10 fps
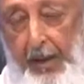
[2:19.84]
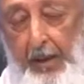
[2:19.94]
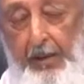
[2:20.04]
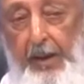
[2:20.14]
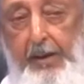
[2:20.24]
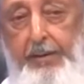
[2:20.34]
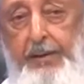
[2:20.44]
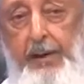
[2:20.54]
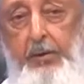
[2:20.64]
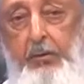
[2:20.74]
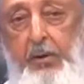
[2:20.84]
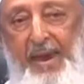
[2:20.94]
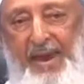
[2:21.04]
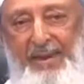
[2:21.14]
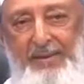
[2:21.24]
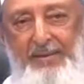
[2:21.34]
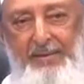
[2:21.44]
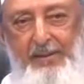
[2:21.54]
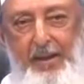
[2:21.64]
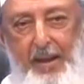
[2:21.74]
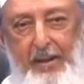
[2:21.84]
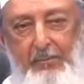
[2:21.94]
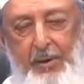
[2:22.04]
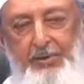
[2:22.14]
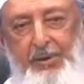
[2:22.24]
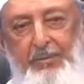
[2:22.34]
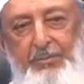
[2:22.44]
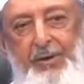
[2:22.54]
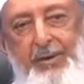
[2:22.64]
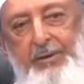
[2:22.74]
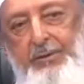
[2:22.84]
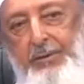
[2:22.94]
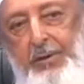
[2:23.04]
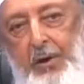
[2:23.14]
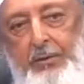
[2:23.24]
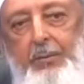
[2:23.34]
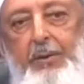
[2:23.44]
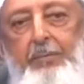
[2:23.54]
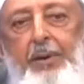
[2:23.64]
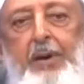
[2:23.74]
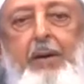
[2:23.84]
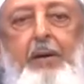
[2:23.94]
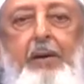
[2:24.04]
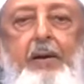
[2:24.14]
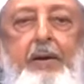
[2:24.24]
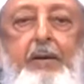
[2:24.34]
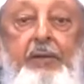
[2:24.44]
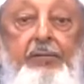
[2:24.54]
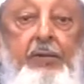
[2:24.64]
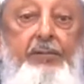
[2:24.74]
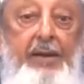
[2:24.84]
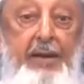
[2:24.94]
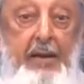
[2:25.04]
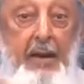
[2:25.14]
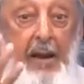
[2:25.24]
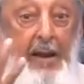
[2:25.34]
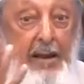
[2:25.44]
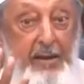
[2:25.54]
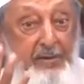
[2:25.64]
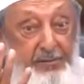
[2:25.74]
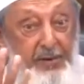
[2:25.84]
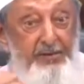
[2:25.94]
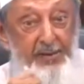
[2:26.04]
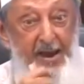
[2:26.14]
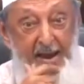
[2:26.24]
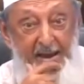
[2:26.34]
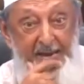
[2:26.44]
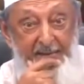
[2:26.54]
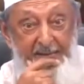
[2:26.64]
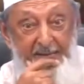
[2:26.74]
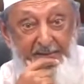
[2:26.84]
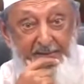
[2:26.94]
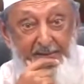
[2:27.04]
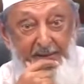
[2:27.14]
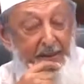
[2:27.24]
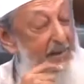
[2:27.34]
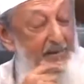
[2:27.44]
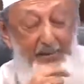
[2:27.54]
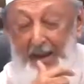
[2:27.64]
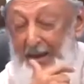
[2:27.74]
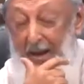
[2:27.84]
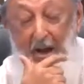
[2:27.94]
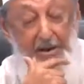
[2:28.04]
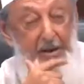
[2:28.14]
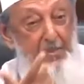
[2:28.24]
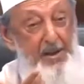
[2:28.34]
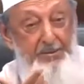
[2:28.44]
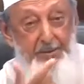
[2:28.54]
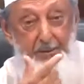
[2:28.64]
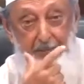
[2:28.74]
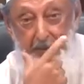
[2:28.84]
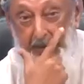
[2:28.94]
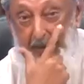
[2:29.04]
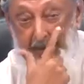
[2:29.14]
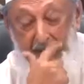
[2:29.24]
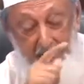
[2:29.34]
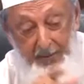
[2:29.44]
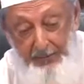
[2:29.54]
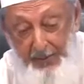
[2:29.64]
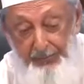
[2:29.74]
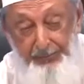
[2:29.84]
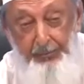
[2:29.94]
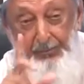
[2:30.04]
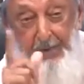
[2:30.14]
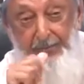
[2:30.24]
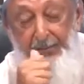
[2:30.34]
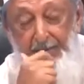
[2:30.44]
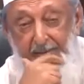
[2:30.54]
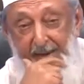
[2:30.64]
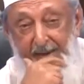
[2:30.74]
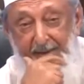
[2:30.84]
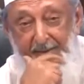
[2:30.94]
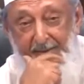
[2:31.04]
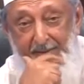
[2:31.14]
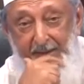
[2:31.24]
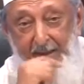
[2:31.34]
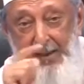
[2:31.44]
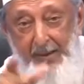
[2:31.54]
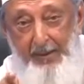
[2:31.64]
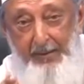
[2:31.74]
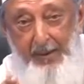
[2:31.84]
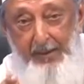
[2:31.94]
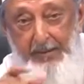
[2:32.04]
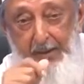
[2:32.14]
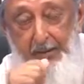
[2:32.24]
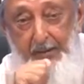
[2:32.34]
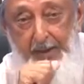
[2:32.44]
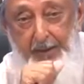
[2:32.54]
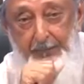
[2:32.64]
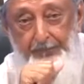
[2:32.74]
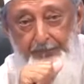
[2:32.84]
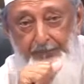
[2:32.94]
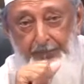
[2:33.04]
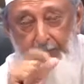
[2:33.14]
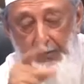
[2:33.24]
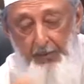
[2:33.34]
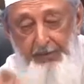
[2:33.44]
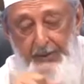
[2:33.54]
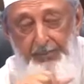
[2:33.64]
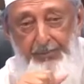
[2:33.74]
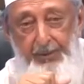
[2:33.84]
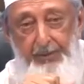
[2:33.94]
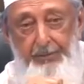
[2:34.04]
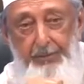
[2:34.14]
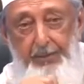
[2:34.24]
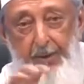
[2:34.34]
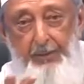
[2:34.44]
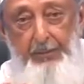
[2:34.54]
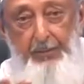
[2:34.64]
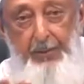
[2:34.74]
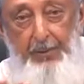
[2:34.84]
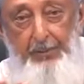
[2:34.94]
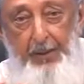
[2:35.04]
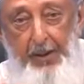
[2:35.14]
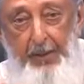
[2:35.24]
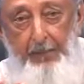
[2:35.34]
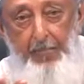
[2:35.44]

1908 and regime change in the Ottoman Empire. They succeeded in six years. It's unimaginable. It just took them six years. In 1908, regime change in the Ottoman Empire,